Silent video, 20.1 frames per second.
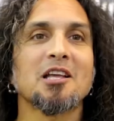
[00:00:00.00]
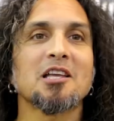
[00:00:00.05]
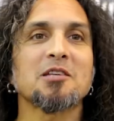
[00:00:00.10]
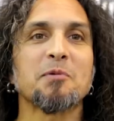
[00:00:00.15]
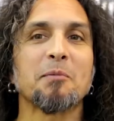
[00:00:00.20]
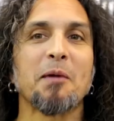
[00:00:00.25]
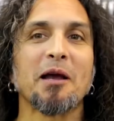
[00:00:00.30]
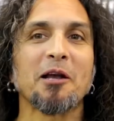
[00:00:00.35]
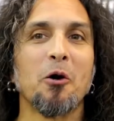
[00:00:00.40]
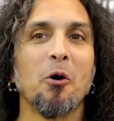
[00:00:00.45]
That's
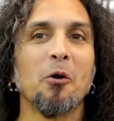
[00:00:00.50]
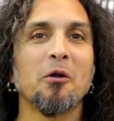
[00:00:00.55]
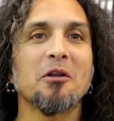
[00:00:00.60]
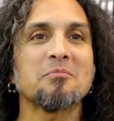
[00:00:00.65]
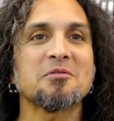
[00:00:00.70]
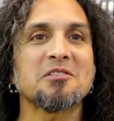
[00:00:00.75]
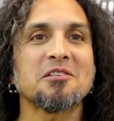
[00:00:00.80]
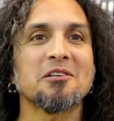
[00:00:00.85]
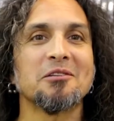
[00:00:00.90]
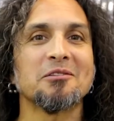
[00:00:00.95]
been my goal, and
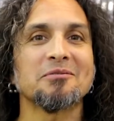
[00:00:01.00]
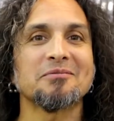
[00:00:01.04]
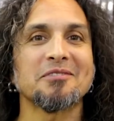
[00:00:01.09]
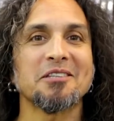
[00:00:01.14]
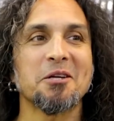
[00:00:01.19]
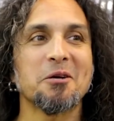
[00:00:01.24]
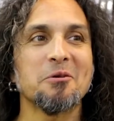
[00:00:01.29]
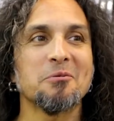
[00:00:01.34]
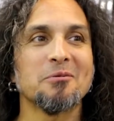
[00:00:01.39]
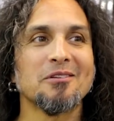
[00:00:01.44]
I'm still,
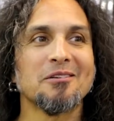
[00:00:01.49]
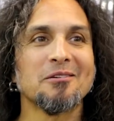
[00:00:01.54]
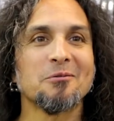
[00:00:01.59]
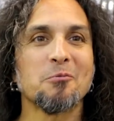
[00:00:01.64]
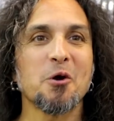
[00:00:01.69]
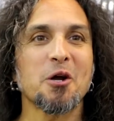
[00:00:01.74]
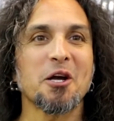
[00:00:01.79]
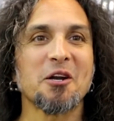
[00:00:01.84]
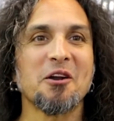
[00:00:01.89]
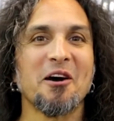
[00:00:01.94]
you know,
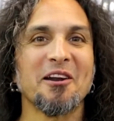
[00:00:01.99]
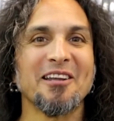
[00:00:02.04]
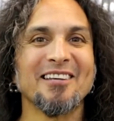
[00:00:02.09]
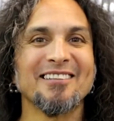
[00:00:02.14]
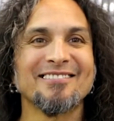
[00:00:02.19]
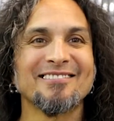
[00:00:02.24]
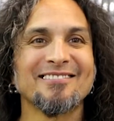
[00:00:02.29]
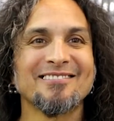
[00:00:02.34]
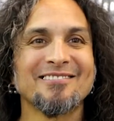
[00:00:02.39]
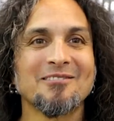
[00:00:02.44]
working on it.
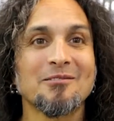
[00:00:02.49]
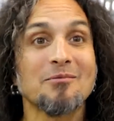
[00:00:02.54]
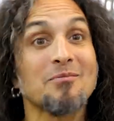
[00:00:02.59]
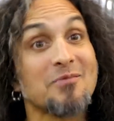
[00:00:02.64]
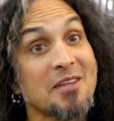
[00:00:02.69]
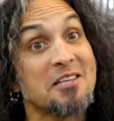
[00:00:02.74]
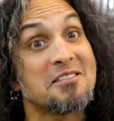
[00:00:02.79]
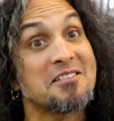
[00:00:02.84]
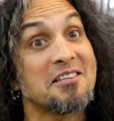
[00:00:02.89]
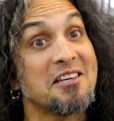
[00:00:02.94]

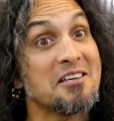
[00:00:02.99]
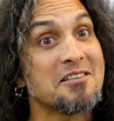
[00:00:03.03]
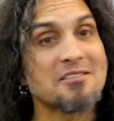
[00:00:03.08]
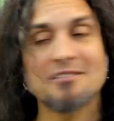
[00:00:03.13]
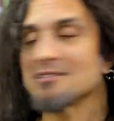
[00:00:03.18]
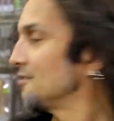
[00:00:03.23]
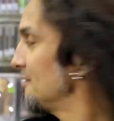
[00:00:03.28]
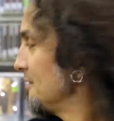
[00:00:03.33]
Thanks to KISS.